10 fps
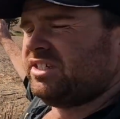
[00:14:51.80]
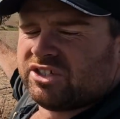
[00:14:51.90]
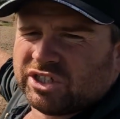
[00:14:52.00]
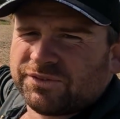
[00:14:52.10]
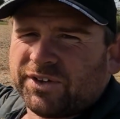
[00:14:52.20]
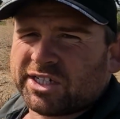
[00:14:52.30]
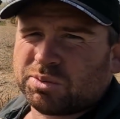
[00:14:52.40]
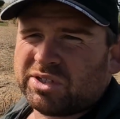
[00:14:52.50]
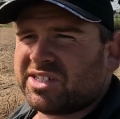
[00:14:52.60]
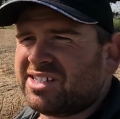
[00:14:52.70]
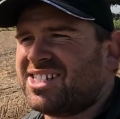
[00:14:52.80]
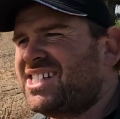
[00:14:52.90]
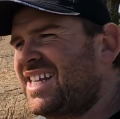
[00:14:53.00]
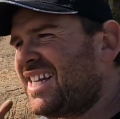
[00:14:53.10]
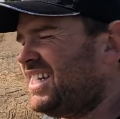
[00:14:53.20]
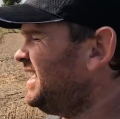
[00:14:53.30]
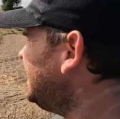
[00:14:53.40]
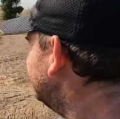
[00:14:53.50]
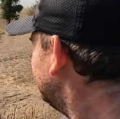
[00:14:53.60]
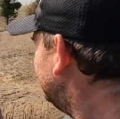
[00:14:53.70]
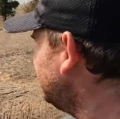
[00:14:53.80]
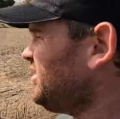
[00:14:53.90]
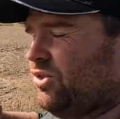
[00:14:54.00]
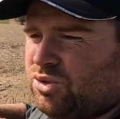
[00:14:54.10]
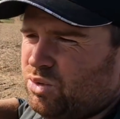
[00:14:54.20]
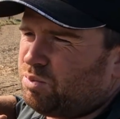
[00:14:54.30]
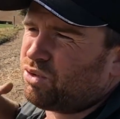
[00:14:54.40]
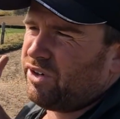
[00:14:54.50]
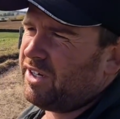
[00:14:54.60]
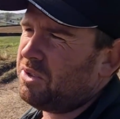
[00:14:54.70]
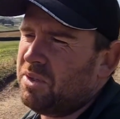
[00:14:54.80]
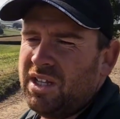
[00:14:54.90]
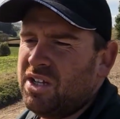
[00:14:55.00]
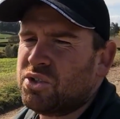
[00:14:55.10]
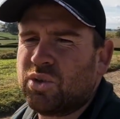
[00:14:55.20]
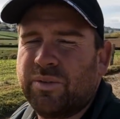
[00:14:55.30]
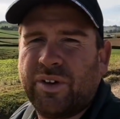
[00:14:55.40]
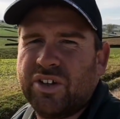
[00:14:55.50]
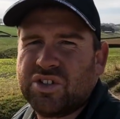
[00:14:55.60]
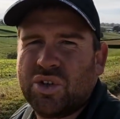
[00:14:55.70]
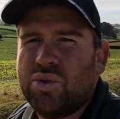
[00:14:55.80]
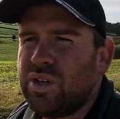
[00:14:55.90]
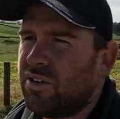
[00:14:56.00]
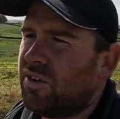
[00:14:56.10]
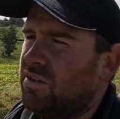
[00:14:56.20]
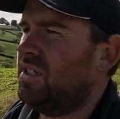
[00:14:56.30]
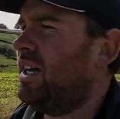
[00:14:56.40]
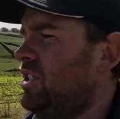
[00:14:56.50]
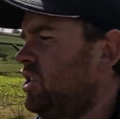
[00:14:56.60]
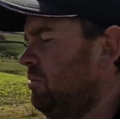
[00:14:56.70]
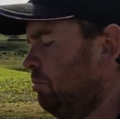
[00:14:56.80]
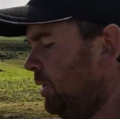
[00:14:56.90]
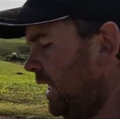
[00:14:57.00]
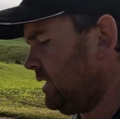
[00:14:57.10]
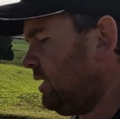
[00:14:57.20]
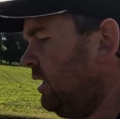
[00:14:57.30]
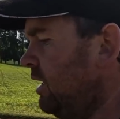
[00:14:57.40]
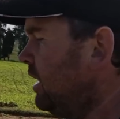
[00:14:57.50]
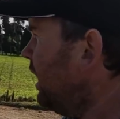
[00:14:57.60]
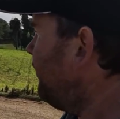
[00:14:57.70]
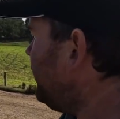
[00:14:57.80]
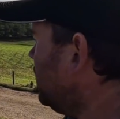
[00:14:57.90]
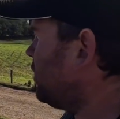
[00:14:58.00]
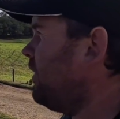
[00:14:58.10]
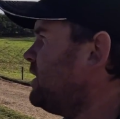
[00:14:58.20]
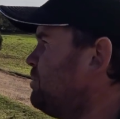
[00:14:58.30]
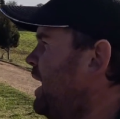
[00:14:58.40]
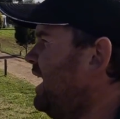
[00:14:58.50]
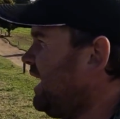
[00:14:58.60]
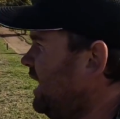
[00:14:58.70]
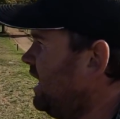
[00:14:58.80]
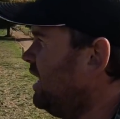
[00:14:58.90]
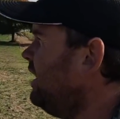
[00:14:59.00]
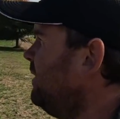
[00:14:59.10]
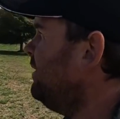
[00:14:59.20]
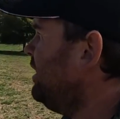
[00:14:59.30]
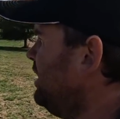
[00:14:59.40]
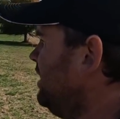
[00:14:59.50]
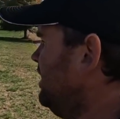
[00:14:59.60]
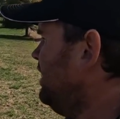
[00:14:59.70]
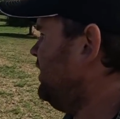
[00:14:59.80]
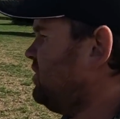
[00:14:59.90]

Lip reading: he's just finished, was its second year, so it goes into a perennial, sort of on a 2-year rotation. But if you look at this paddock here, it's